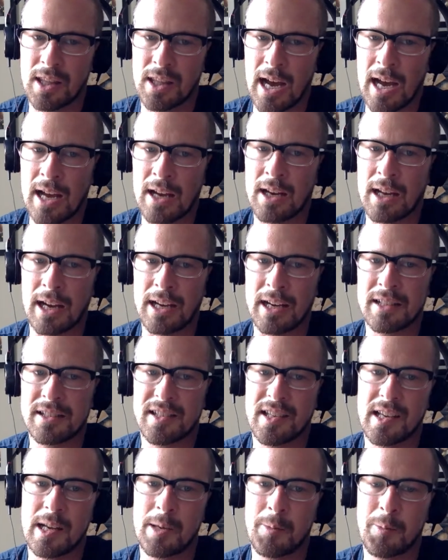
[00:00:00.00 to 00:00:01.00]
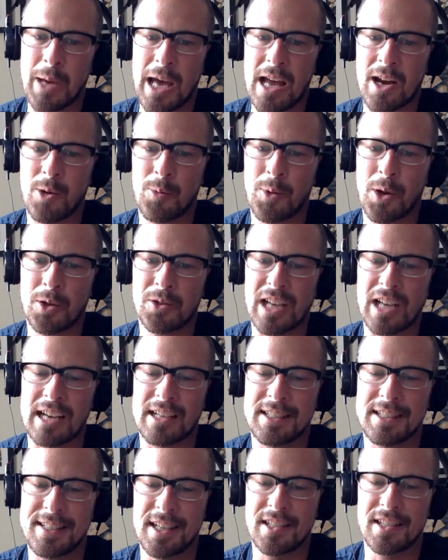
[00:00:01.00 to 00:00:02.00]
I didn't see any paddle boats. I
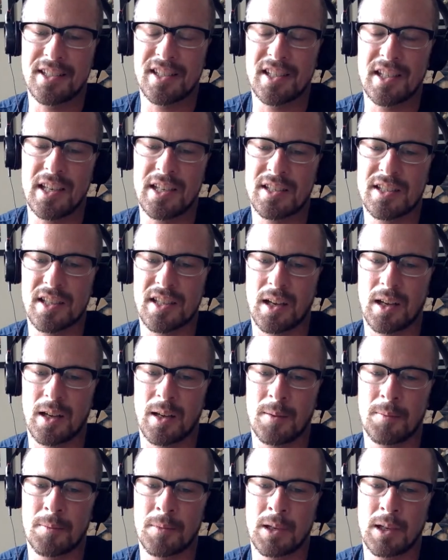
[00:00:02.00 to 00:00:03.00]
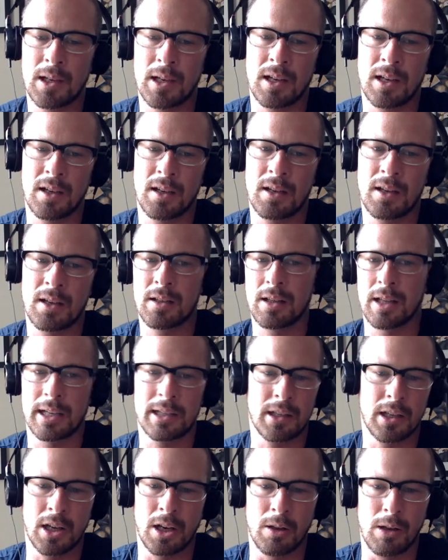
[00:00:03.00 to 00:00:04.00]
did see some
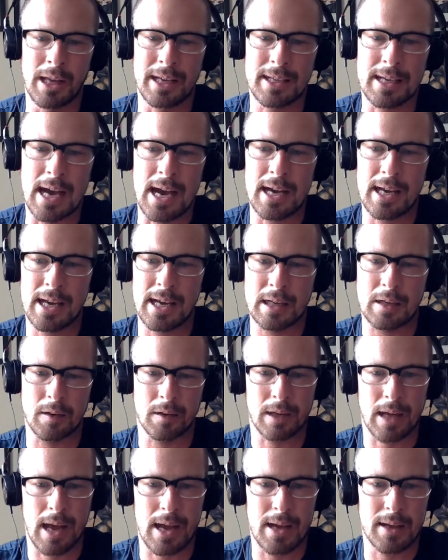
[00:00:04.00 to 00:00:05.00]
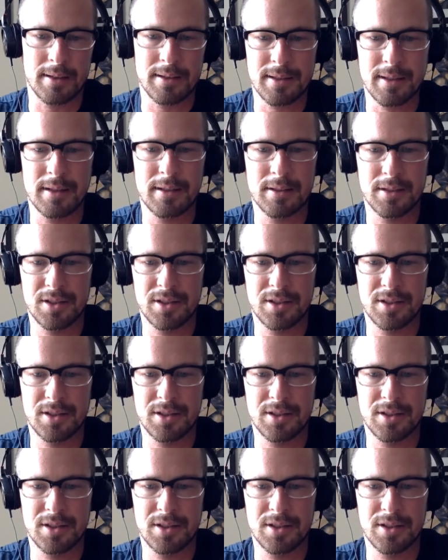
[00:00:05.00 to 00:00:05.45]
kayaker guys.